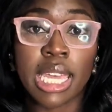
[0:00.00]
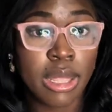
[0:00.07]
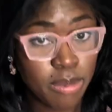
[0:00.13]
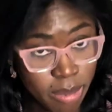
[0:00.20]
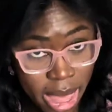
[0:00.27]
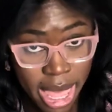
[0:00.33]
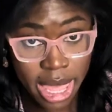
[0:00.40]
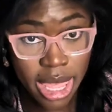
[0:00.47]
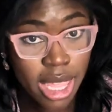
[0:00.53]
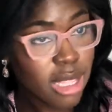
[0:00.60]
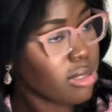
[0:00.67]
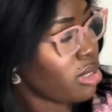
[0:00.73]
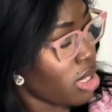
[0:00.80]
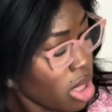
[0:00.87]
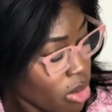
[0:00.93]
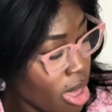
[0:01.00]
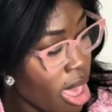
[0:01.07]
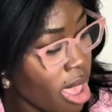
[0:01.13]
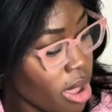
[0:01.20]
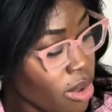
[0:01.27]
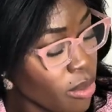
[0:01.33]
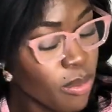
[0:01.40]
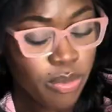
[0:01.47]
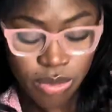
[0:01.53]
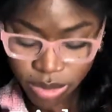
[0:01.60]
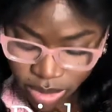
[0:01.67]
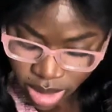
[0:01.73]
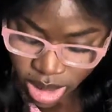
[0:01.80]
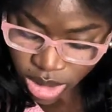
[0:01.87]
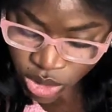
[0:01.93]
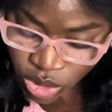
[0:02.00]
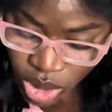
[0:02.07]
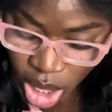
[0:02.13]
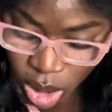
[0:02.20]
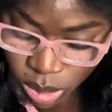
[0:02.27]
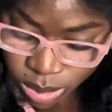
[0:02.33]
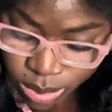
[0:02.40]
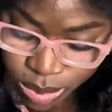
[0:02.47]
and May. Okay? So